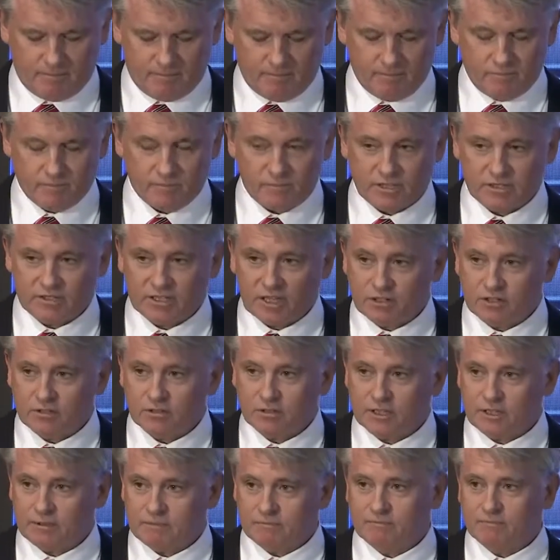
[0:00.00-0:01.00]
that's
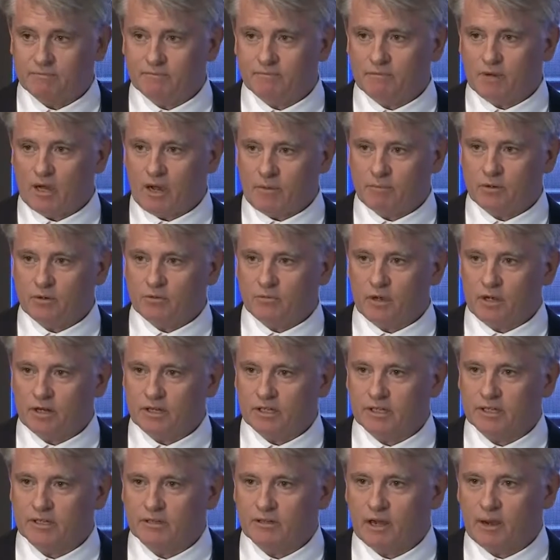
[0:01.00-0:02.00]
actually up and
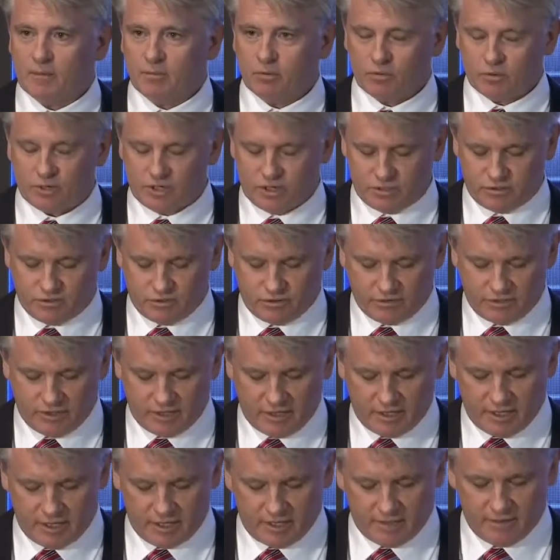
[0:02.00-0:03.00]
running and operational
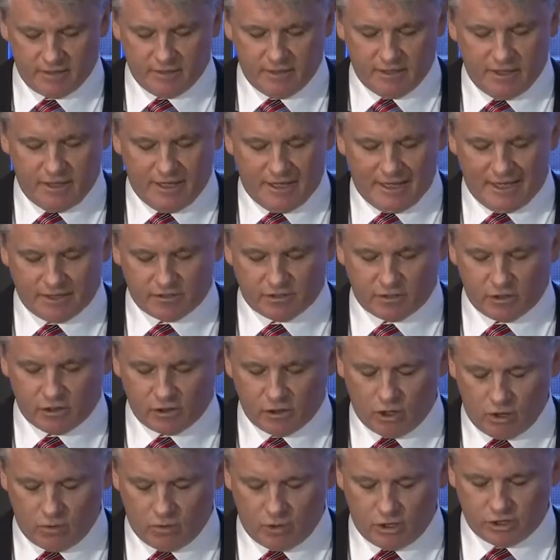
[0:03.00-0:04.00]
today, has a
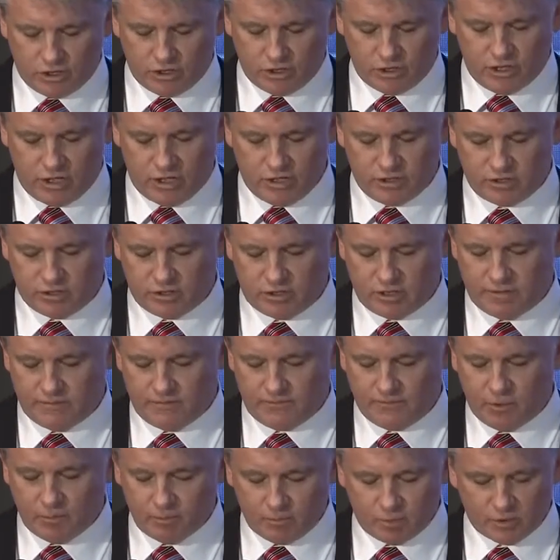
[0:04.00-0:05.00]
lower GHG
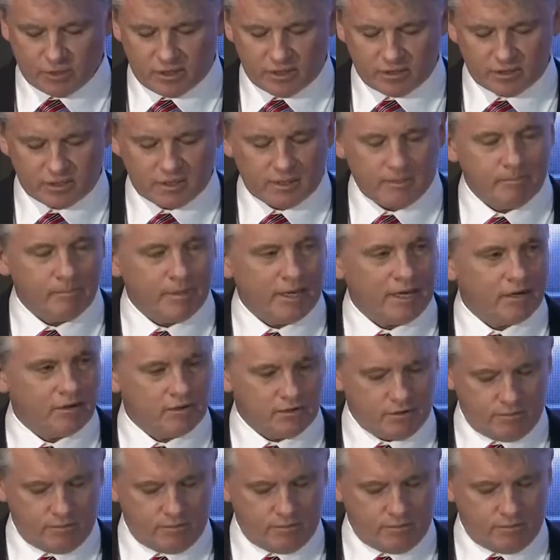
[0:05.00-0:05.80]
footprint compared to